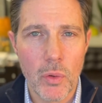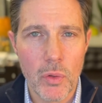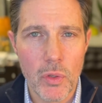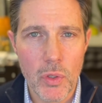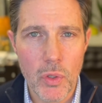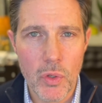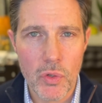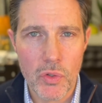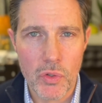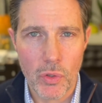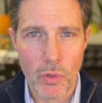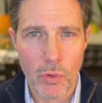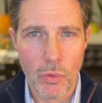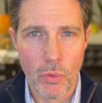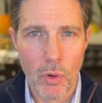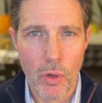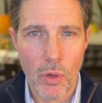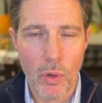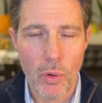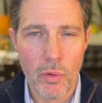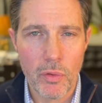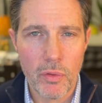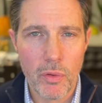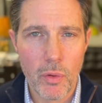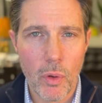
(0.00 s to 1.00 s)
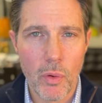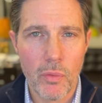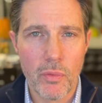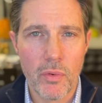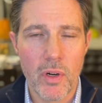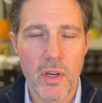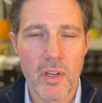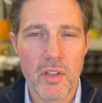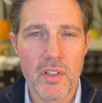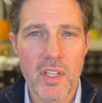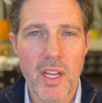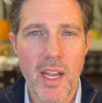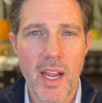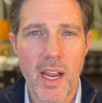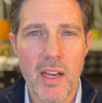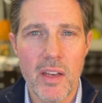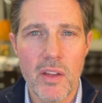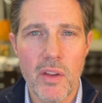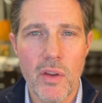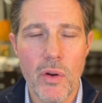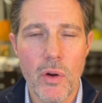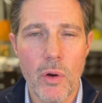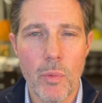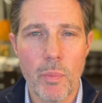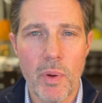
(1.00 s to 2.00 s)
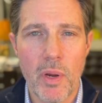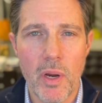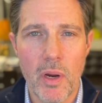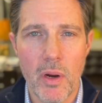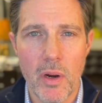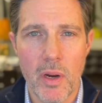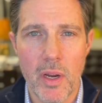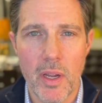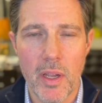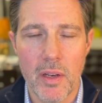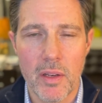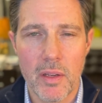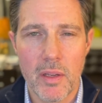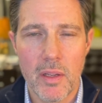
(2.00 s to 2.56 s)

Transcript: user growth over a 10-year period.